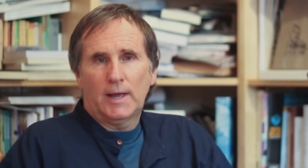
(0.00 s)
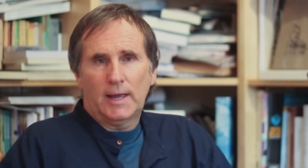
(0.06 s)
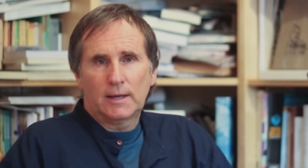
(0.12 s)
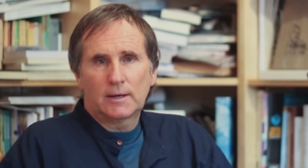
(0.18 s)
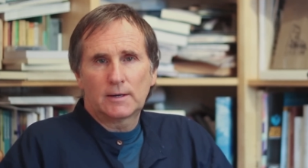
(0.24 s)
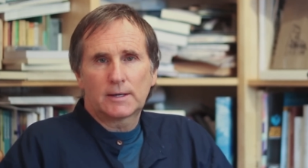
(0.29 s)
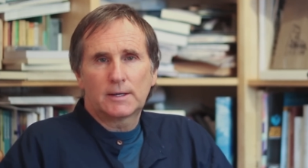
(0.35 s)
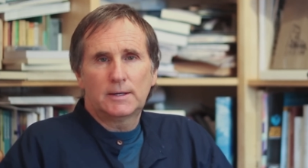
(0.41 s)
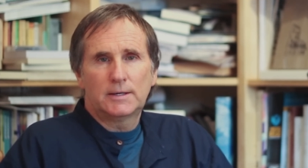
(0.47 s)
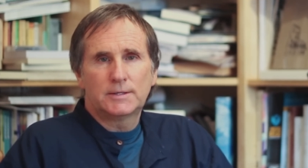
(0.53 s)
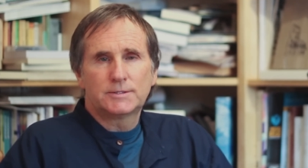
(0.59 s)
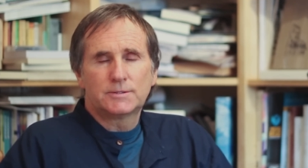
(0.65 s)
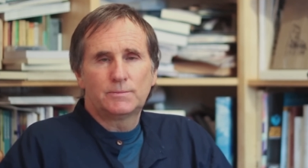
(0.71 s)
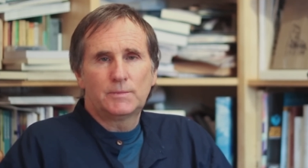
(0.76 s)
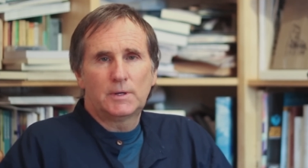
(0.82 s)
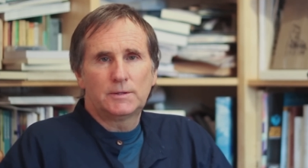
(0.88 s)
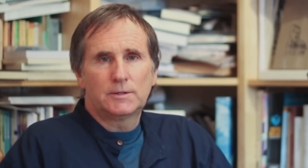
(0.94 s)

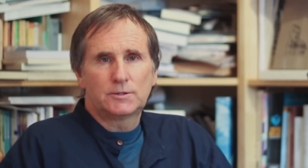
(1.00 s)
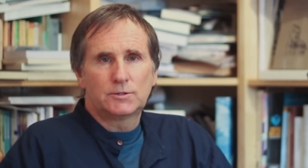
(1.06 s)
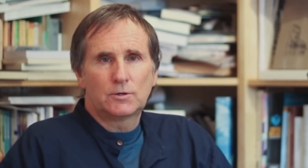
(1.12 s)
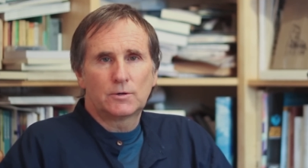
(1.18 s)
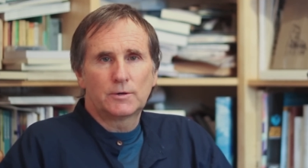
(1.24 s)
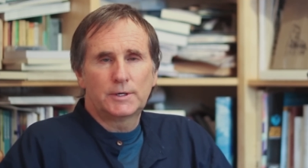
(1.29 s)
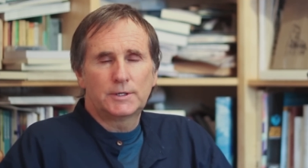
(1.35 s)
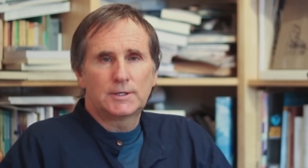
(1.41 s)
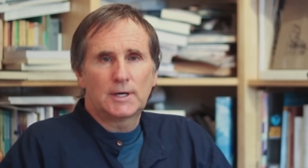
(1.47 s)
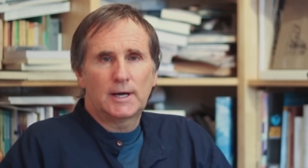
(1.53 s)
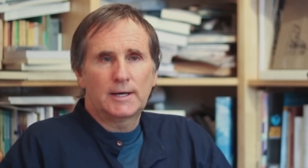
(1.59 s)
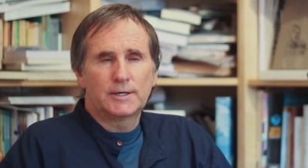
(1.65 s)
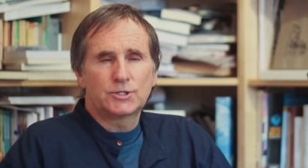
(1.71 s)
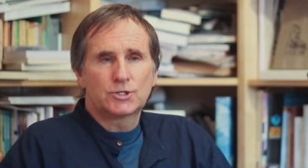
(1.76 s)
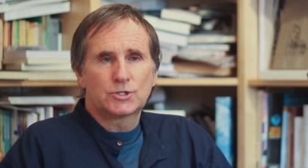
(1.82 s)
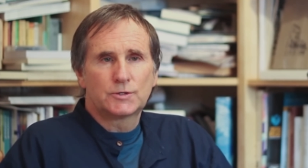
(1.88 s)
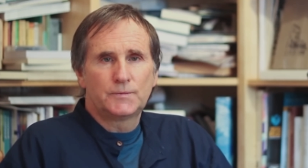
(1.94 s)
Anglicanism and the Tory
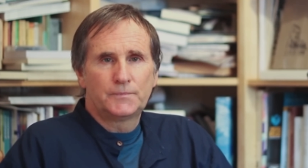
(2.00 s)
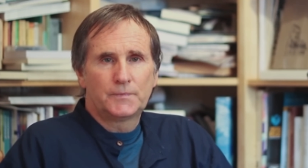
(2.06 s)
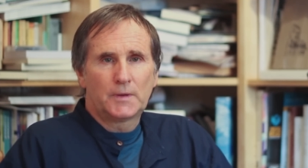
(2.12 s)
touch.